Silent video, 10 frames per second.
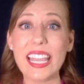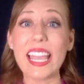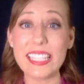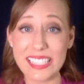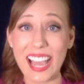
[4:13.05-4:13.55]

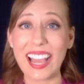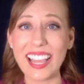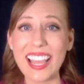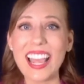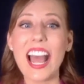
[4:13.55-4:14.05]
And yeah,
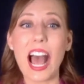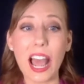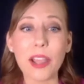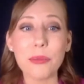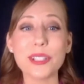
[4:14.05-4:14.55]

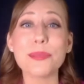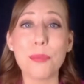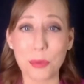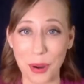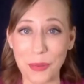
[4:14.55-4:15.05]
I was
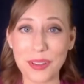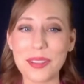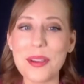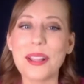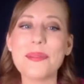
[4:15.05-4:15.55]
broke.
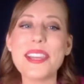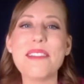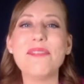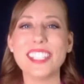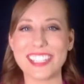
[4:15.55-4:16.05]
Let me
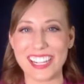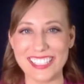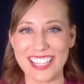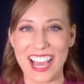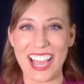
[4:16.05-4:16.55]

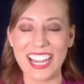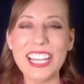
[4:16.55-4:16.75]
emphasize that.